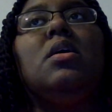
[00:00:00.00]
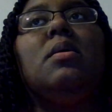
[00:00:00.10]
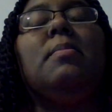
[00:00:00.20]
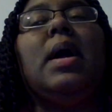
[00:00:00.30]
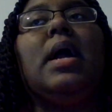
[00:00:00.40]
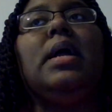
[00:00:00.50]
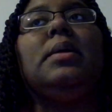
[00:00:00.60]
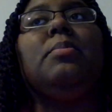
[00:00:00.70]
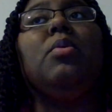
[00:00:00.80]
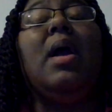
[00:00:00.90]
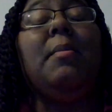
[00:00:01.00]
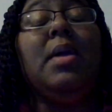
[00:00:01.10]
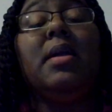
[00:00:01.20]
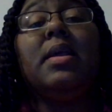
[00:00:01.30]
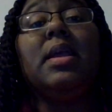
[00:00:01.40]
my
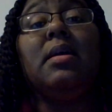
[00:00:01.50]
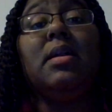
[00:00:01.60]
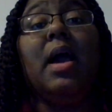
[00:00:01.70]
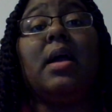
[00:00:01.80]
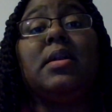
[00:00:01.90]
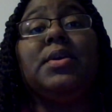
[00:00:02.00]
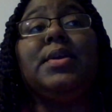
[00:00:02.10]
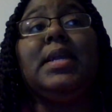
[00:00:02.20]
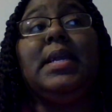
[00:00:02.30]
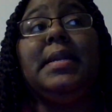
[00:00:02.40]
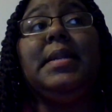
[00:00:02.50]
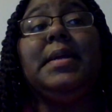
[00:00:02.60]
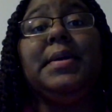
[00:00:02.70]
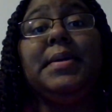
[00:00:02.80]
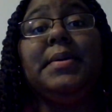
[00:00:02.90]
primary care doctor ended
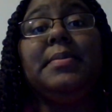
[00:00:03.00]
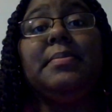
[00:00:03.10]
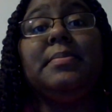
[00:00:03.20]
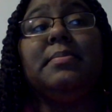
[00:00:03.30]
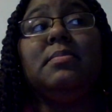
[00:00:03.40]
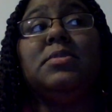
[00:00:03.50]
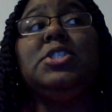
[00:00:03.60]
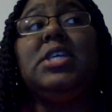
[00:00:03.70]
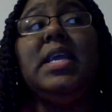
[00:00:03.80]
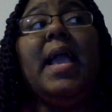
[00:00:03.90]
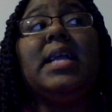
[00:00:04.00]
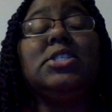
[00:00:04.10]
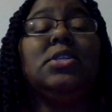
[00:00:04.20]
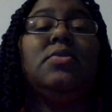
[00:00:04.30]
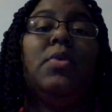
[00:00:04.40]
up she
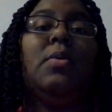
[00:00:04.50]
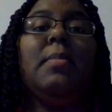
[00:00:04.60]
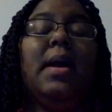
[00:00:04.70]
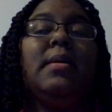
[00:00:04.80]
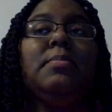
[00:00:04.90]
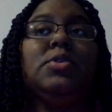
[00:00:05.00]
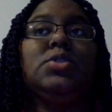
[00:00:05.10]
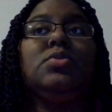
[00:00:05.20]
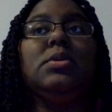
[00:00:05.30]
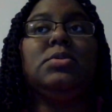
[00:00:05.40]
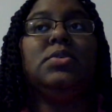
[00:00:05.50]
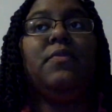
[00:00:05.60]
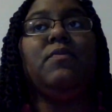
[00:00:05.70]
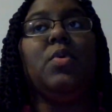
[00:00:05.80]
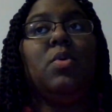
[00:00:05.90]
actually wrote my prescription
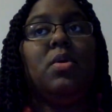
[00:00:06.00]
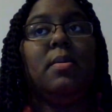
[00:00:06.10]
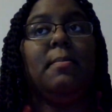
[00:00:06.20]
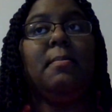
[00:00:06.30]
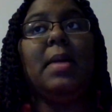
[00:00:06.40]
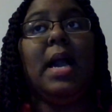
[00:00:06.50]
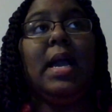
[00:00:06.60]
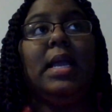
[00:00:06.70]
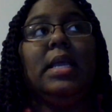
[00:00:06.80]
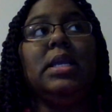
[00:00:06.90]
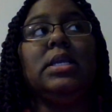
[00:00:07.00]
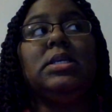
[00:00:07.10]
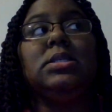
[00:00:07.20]
for my